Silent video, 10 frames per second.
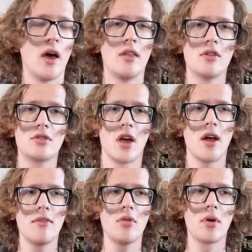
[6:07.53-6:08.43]
and looked
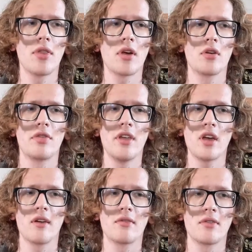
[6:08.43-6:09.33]
everywhere they could
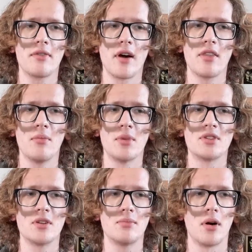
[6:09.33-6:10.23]
think of to find the
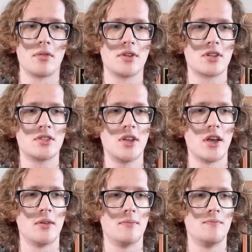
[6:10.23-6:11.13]
missing Baltic
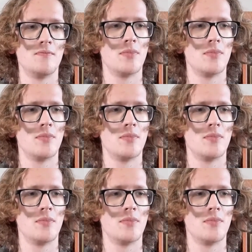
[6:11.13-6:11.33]
state.